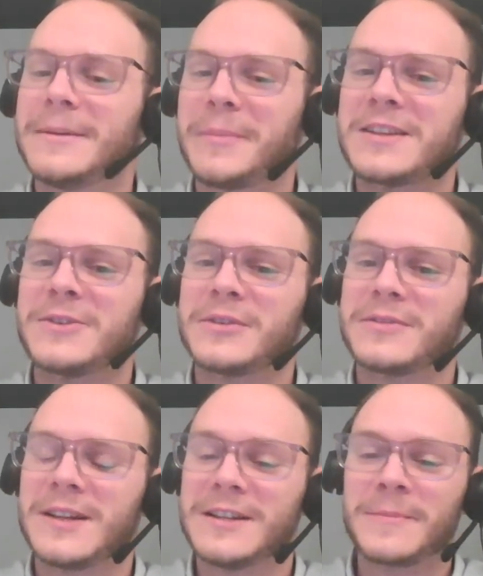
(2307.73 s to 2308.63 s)
Makes a lot of
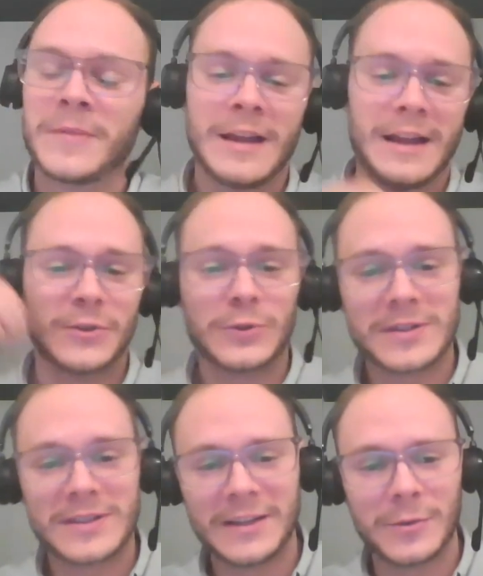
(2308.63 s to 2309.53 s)
sense. And so to
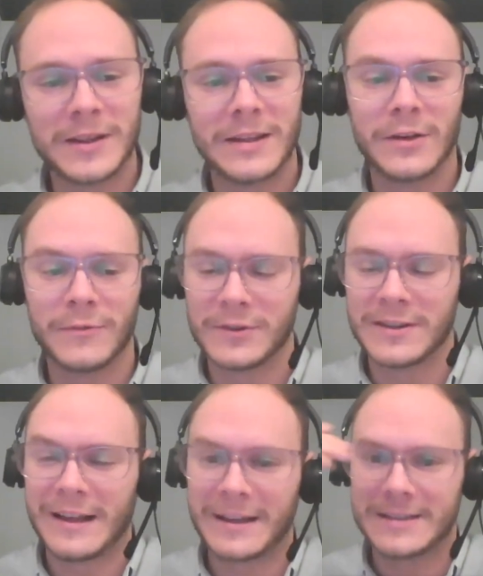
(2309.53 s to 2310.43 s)
state a bit the obvious,
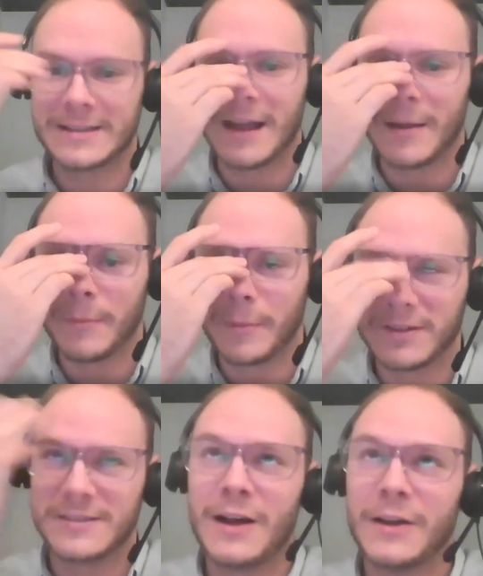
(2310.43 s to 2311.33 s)
Alex, um,
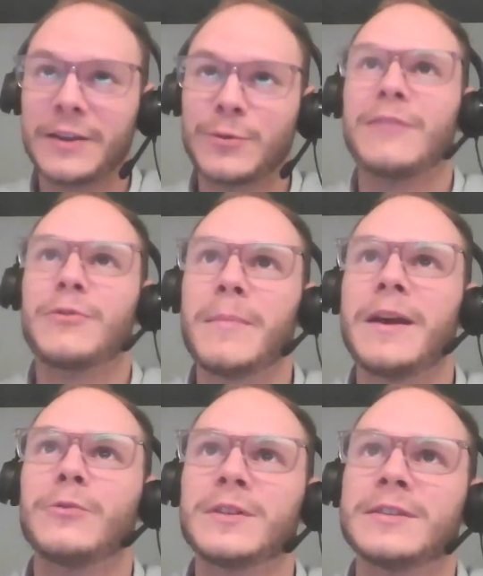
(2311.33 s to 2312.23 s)
because now that we have the
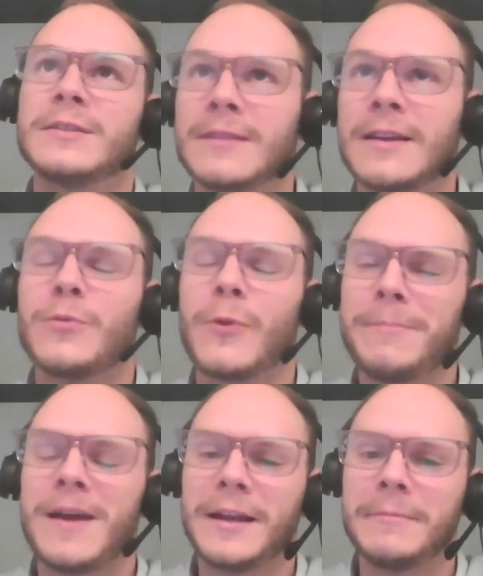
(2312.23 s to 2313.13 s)
main reason and the
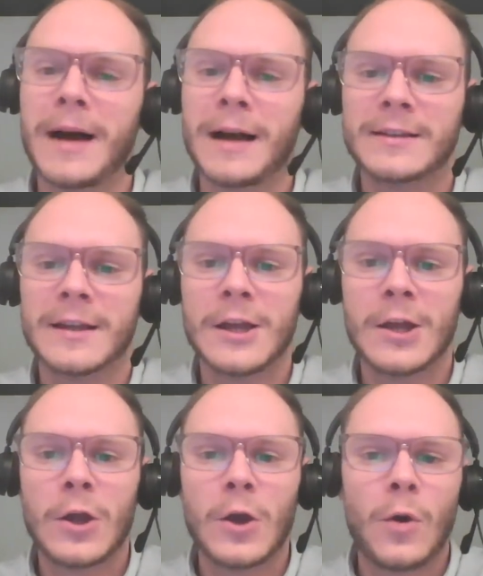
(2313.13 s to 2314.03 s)
main impact,
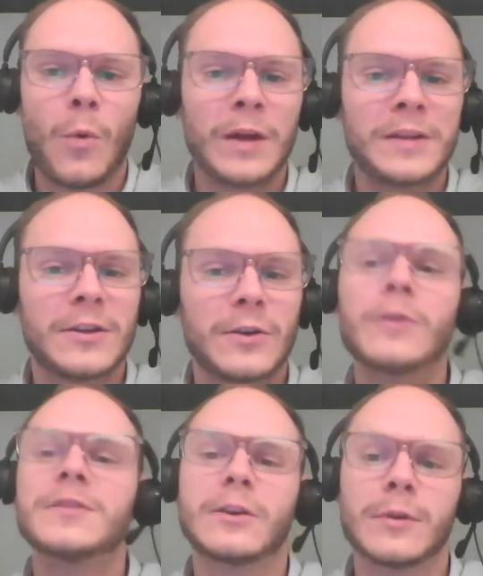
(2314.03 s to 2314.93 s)
what are the
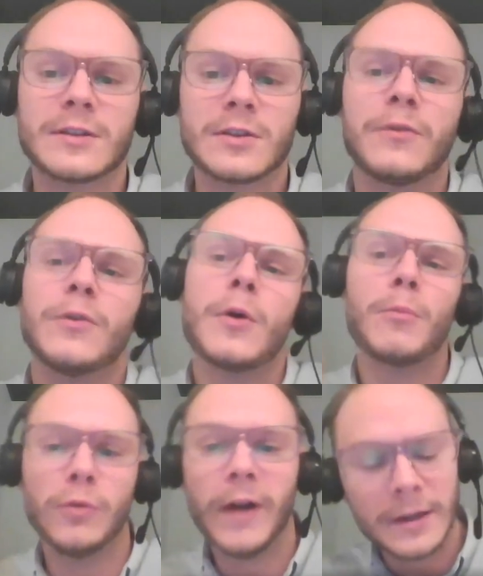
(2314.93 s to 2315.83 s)
consequences of an
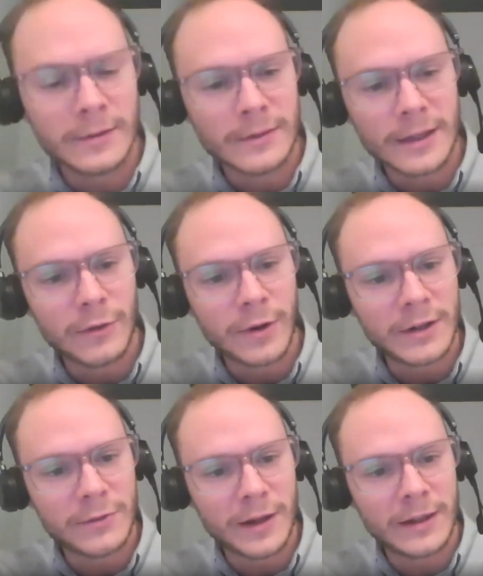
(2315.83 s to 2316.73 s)
upgrade in
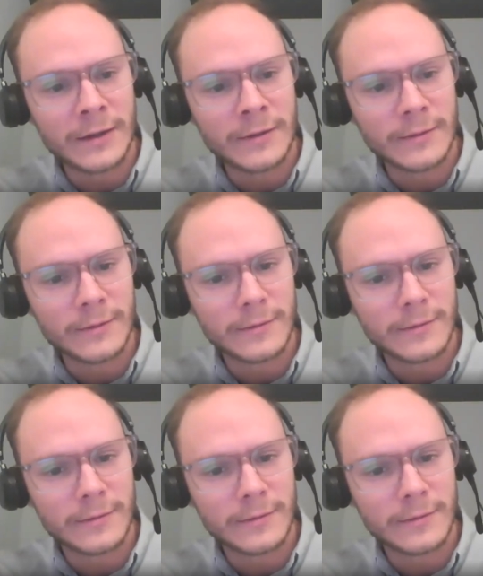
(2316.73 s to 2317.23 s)
credit rating?